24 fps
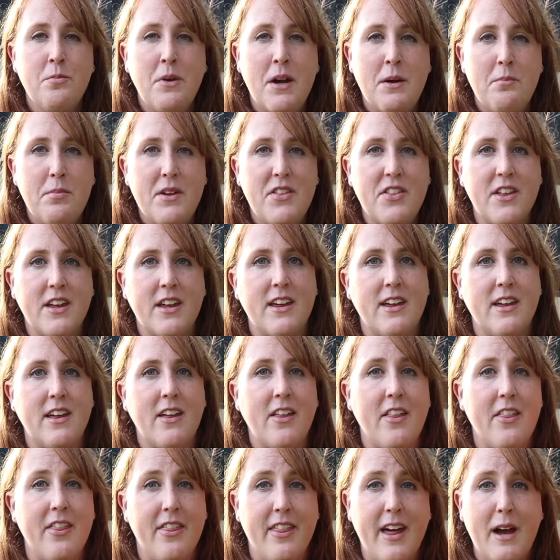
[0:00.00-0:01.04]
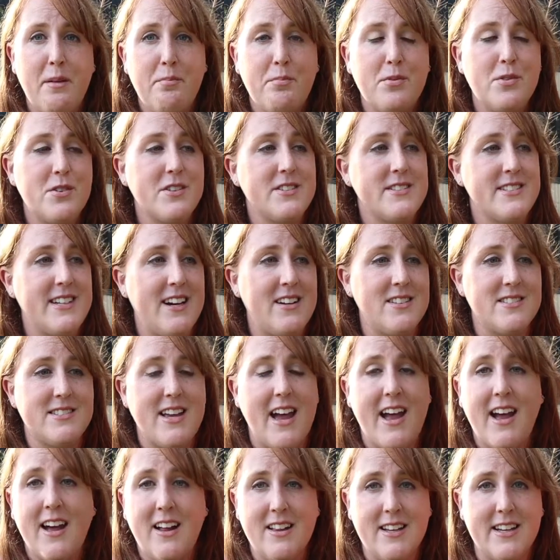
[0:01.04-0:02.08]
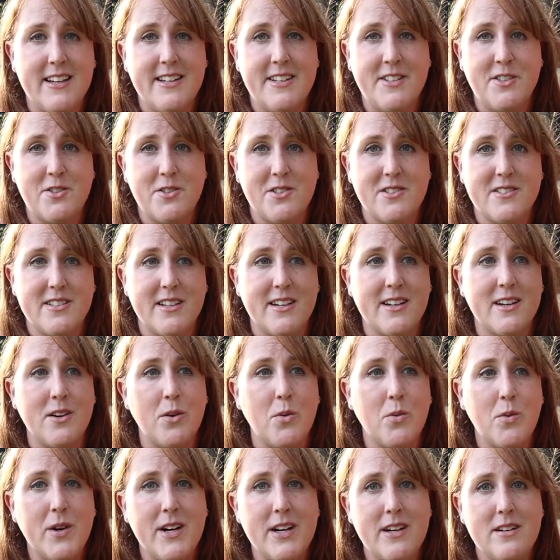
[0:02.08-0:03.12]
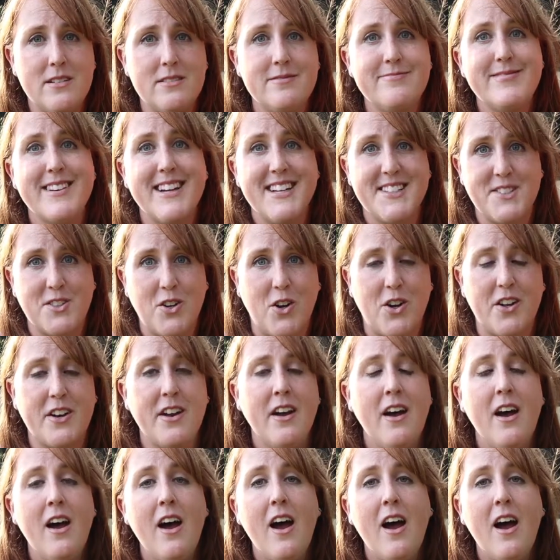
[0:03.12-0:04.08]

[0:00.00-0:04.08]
might be thinking, that book sounds hella interesting. Well, it's not.